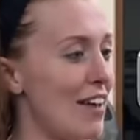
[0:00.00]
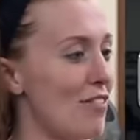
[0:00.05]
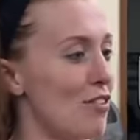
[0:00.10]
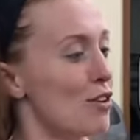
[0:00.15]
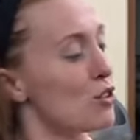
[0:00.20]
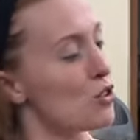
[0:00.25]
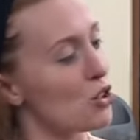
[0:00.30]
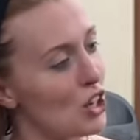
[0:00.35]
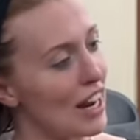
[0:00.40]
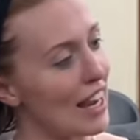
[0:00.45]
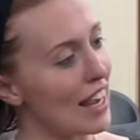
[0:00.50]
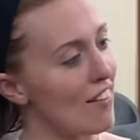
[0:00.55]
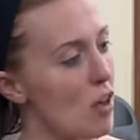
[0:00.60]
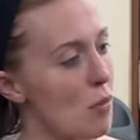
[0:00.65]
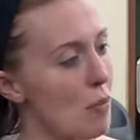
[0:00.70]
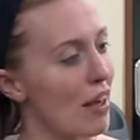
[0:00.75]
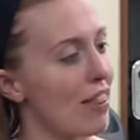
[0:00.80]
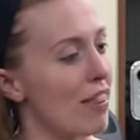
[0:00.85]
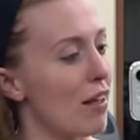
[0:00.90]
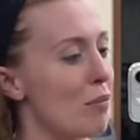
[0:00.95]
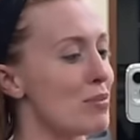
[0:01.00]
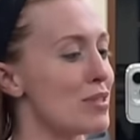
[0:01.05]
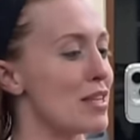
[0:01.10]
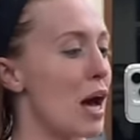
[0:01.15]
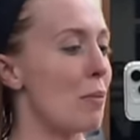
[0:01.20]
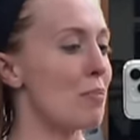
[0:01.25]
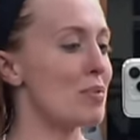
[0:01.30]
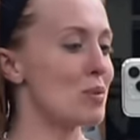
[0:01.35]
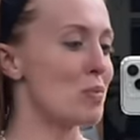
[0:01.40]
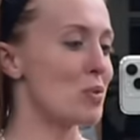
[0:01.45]
If you enjoyed it, give it a big thumbs
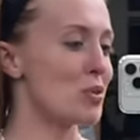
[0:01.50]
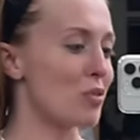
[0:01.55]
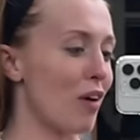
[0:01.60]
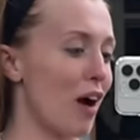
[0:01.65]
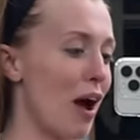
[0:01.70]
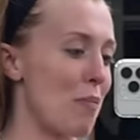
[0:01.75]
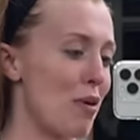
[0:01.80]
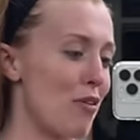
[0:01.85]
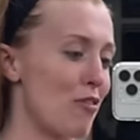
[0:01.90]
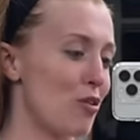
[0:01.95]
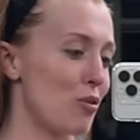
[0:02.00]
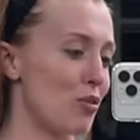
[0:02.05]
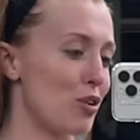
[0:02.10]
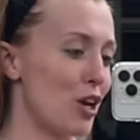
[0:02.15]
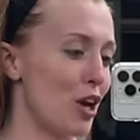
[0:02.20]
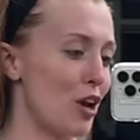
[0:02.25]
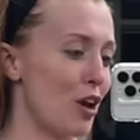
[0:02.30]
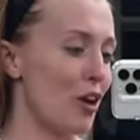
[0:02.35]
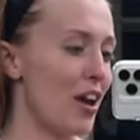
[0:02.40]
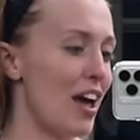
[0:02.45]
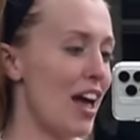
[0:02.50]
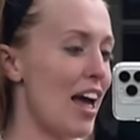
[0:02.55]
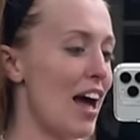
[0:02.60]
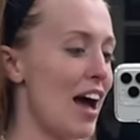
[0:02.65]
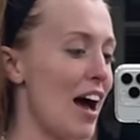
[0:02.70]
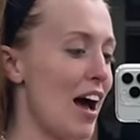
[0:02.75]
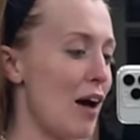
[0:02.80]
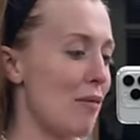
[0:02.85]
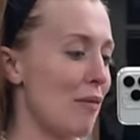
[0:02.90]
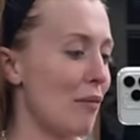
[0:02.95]
up, subscribe if you're new,
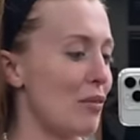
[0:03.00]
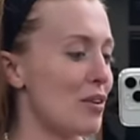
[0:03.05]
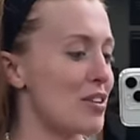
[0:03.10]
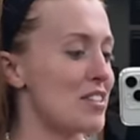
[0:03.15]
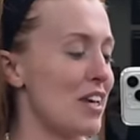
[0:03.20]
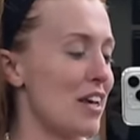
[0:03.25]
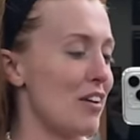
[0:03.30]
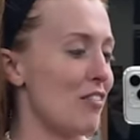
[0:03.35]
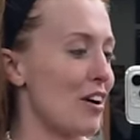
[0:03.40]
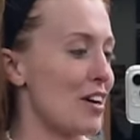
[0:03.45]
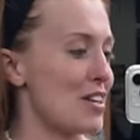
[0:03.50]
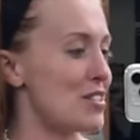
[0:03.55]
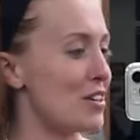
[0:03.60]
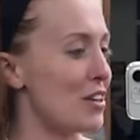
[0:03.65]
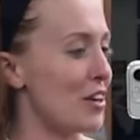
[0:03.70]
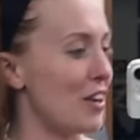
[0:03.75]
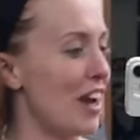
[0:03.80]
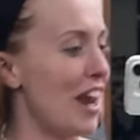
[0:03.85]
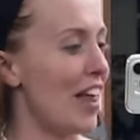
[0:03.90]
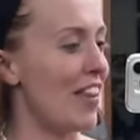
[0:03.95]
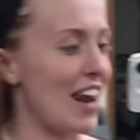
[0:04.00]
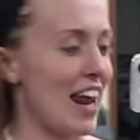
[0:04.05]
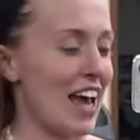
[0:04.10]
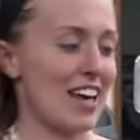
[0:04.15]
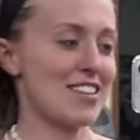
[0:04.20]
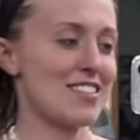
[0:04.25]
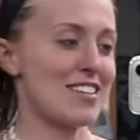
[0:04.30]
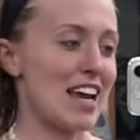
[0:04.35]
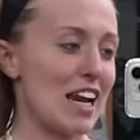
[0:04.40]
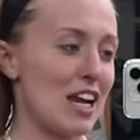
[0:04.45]
um, and we'll see you very soon in the
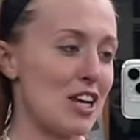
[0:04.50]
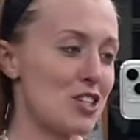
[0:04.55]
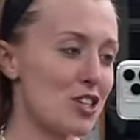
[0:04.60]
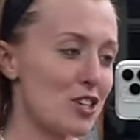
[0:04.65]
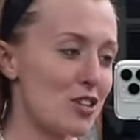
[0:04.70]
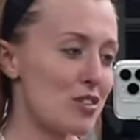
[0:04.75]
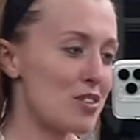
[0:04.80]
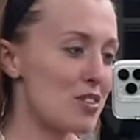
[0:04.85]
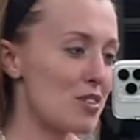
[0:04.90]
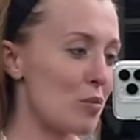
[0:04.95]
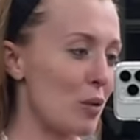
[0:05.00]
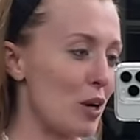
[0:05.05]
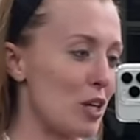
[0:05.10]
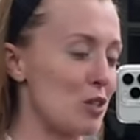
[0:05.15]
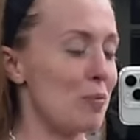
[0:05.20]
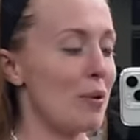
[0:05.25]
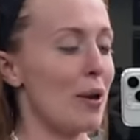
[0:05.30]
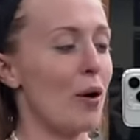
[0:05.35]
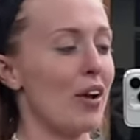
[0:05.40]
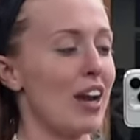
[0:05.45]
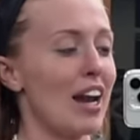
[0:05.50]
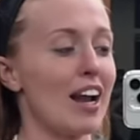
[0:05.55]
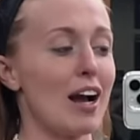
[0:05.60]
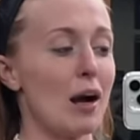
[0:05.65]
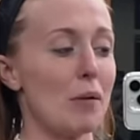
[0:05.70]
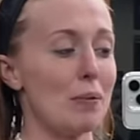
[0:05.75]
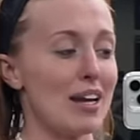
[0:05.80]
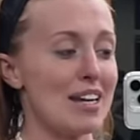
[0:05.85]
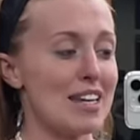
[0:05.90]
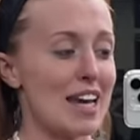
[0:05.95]
next Daily Juice, which will be on in a
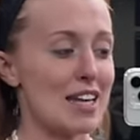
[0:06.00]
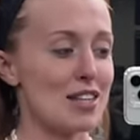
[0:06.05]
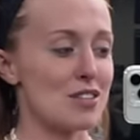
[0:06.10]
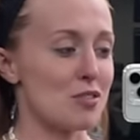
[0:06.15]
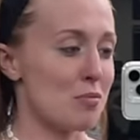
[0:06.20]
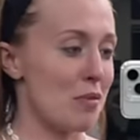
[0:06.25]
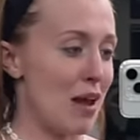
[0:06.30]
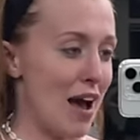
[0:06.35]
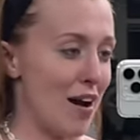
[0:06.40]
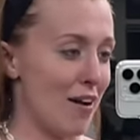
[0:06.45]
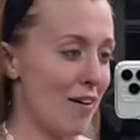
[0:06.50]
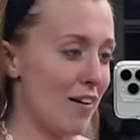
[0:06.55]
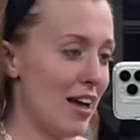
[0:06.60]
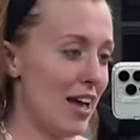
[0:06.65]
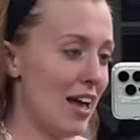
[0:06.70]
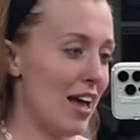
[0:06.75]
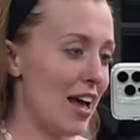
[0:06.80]
couple of days from now.